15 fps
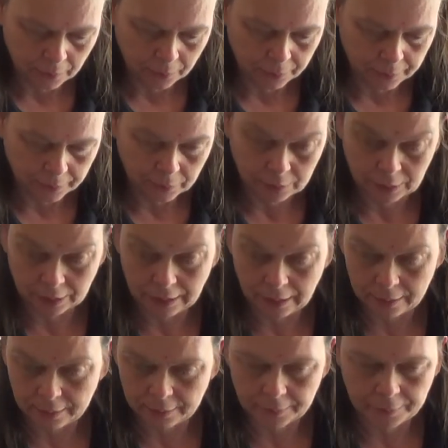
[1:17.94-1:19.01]
with
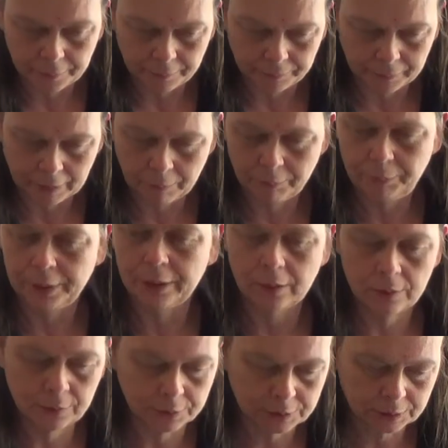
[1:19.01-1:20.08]
um, big
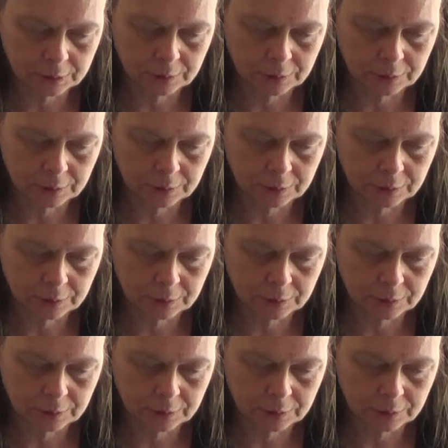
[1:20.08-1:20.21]
old